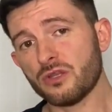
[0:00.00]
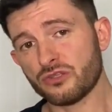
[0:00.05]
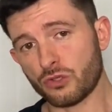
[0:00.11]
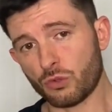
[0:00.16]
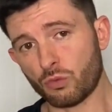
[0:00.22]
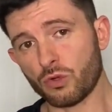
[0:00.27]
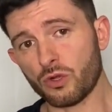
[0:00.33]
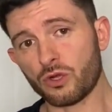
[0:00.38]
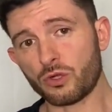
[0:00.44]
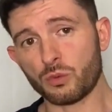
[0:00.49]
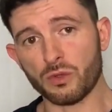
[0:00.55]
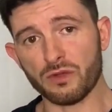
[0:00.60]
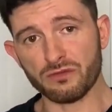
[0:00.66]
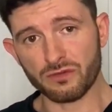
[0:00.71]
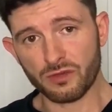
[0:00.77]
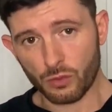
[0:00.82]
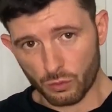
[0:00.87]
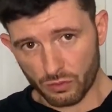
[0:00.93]
to work
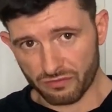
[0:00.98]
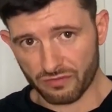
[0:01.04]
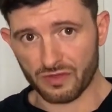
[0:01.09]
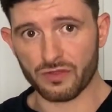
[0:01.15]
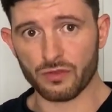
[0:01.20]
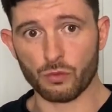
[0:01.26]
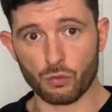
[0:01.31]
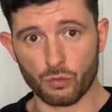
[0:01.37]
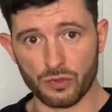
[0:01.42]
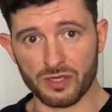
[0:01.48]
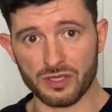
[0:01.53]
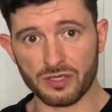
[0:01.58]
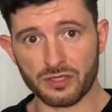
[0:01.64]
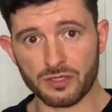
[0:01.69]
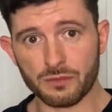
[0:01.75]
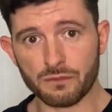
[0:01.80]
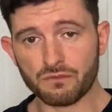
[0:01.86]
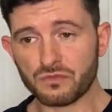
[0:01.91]
with within the
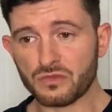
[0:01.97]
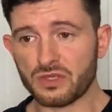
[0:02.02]
week.